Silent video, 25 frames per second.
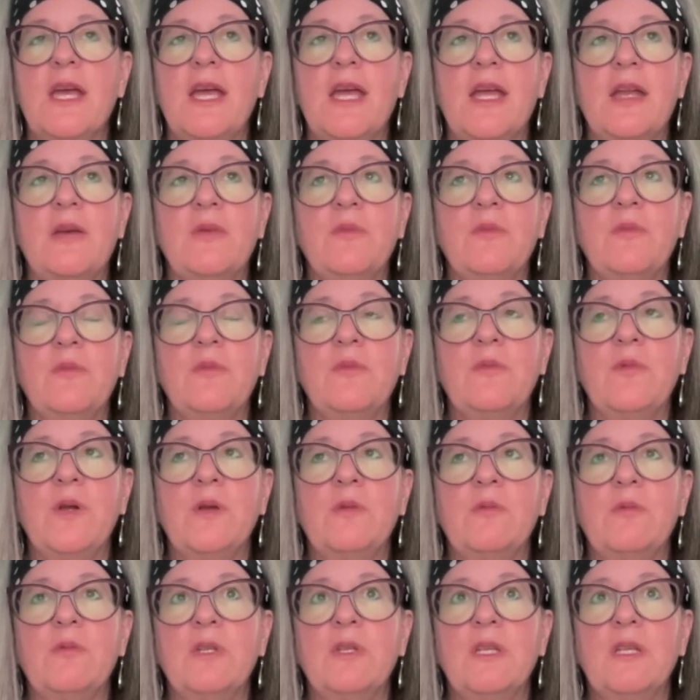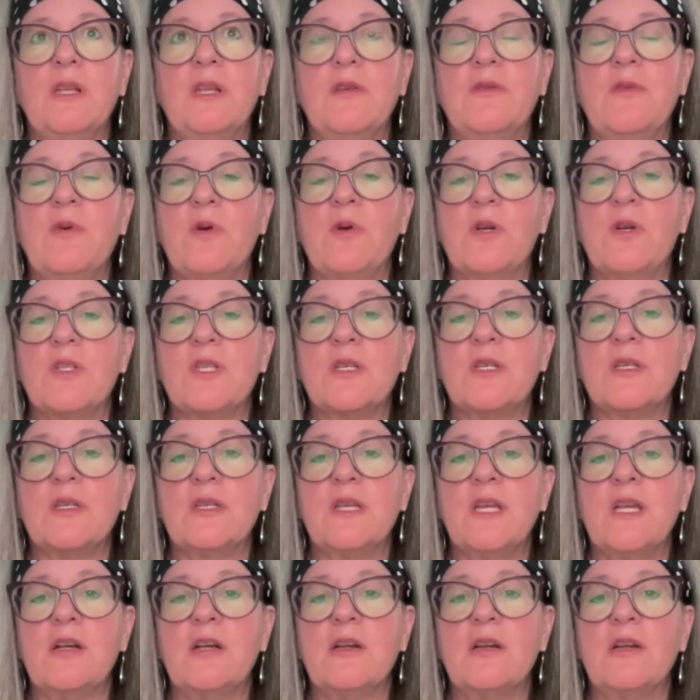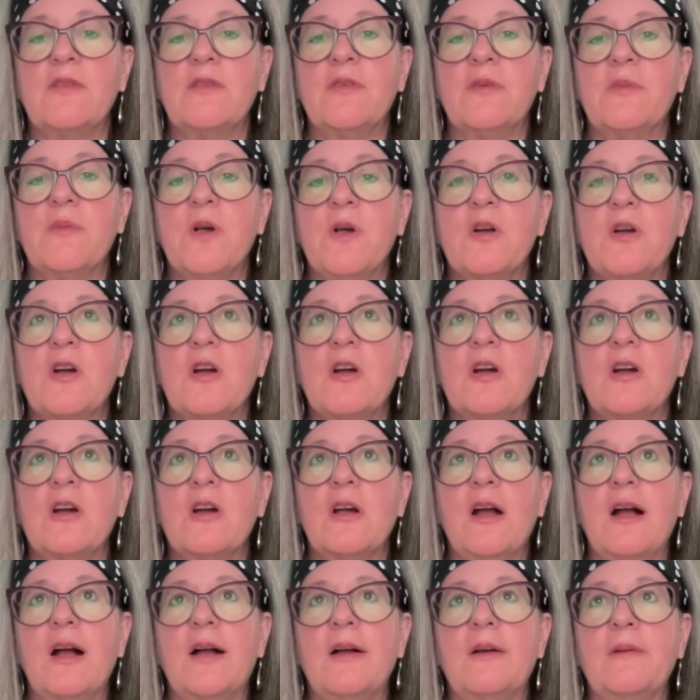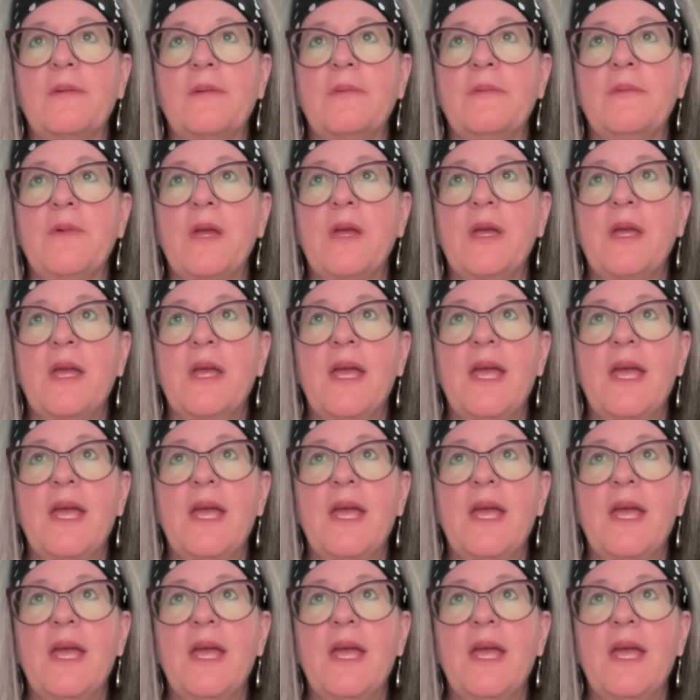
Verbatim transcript: And we really look forward to hearing from her um,